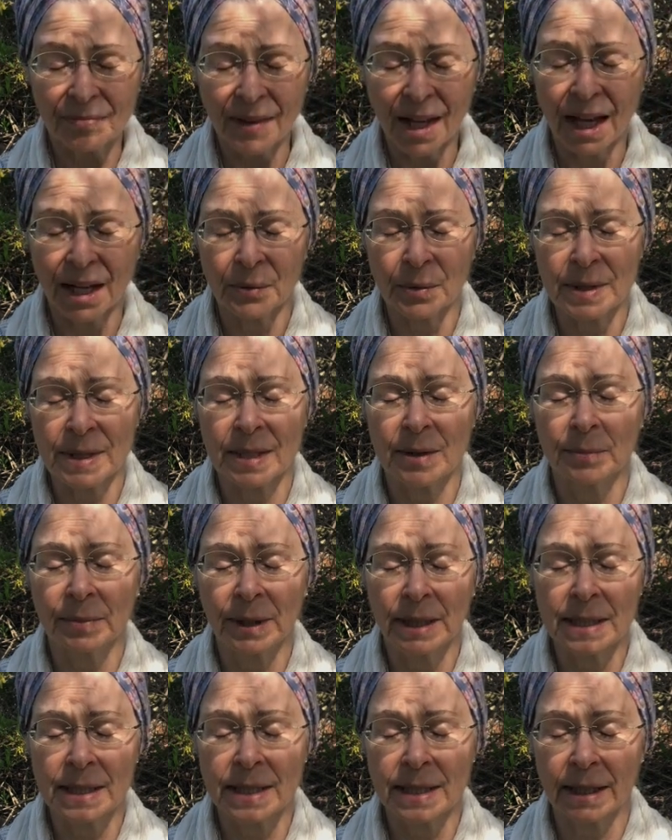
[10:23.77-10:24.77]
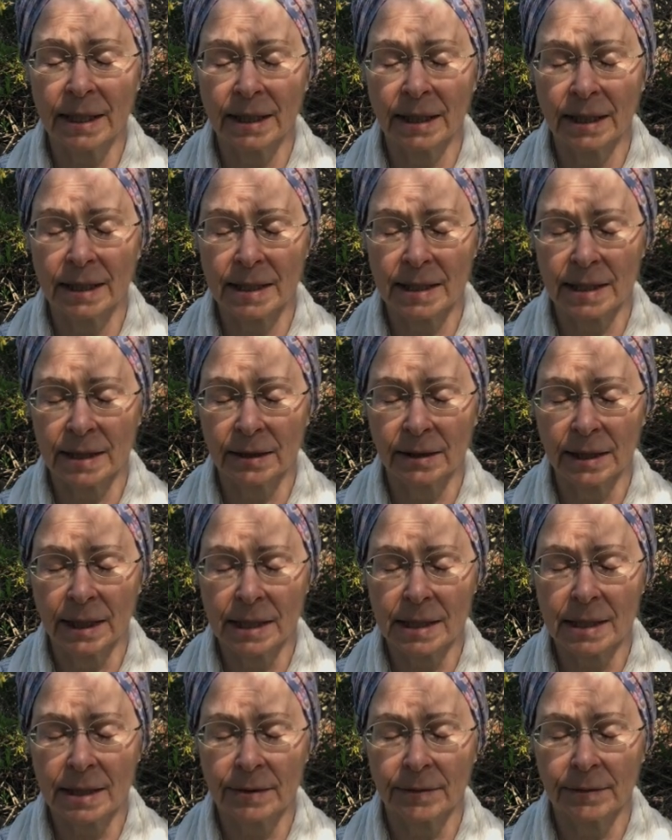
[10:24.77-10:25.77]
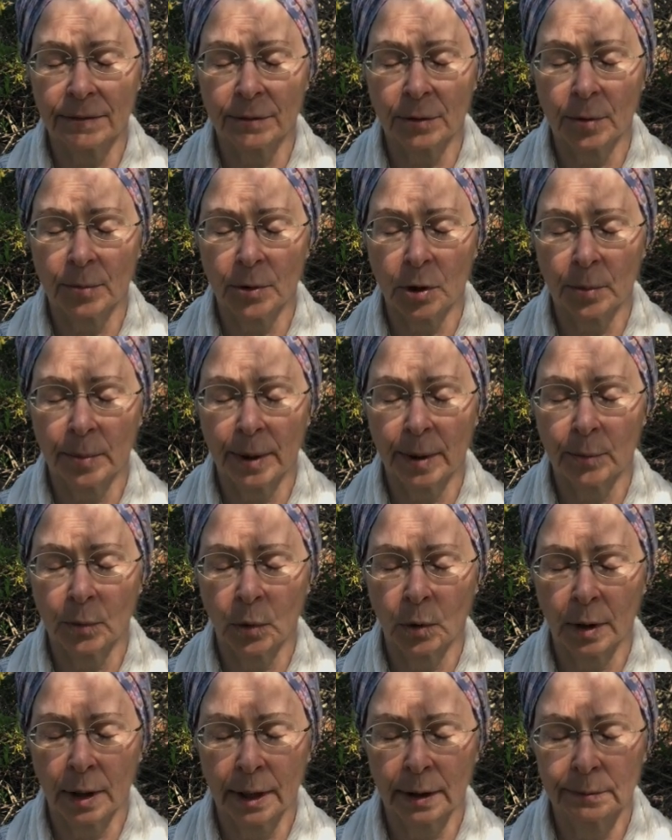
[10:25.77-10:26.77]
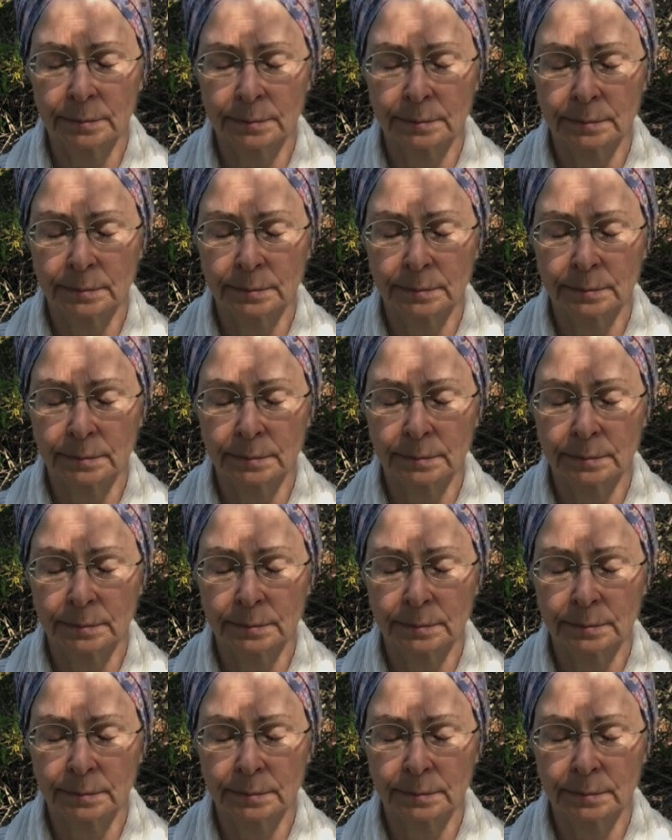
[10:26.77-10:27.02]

and we'll simply sit in stillness for a moment more.